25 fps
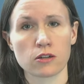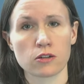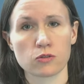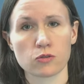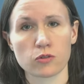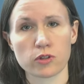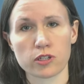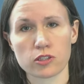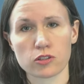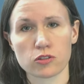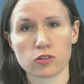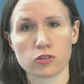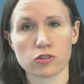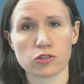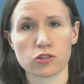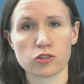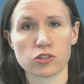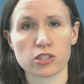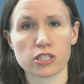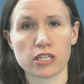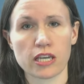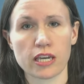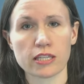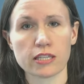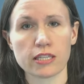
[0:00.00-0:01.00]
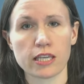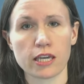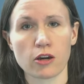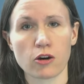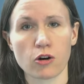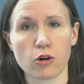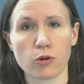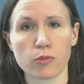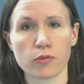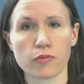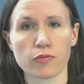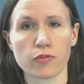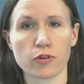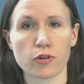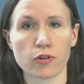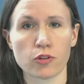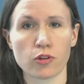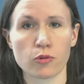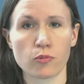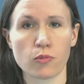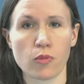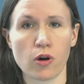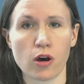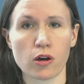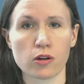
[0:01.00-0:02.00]
Researchers said they hoped further
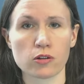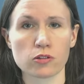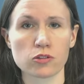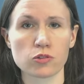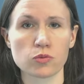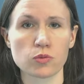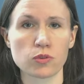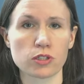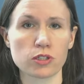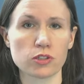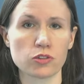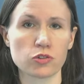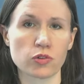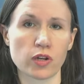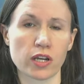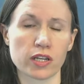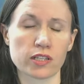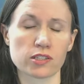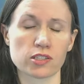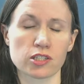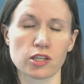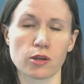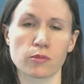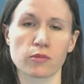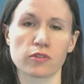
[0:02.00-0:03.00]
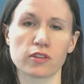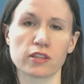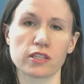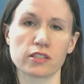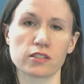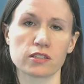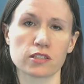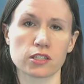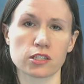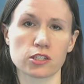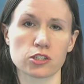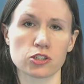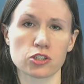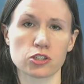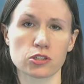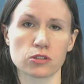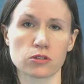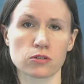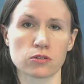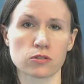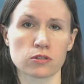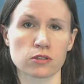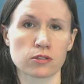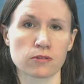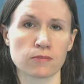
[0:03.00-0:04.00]
models would address some of these
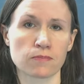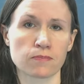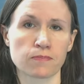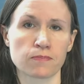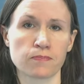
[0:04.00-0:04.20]
issues.